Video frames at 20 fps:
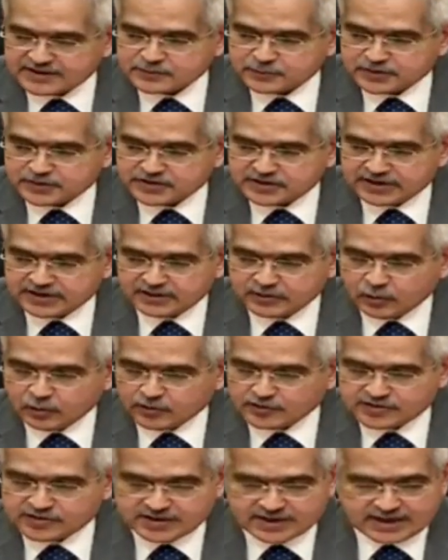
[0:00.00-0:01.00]
especially
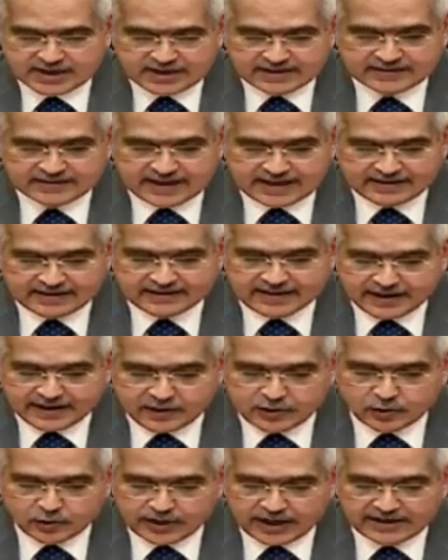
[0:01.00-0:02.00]
those that
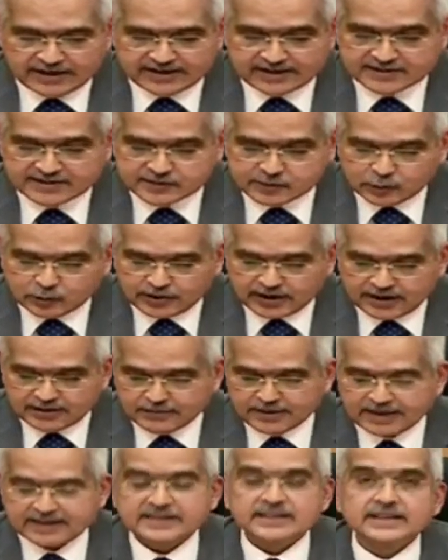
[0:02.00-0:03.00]
tend to get
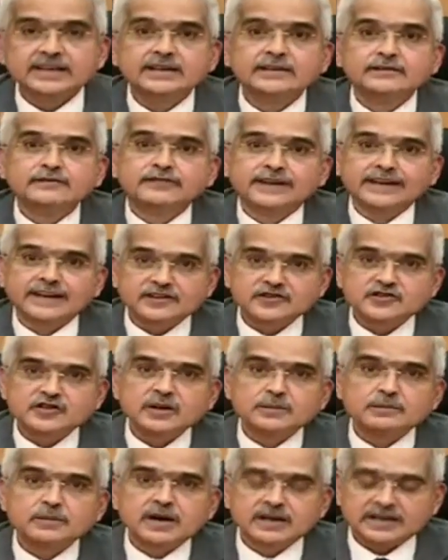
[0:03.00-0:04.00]
excluded by the
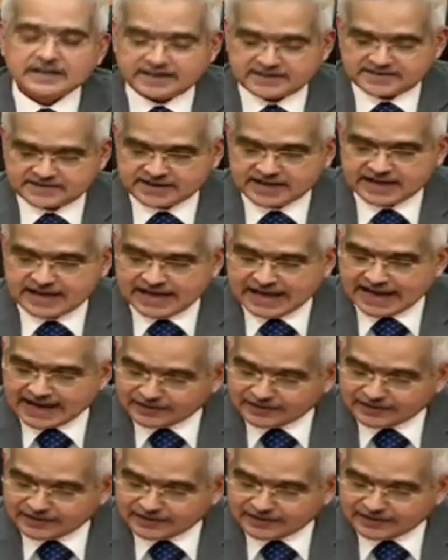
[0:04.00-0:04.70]
financial markets.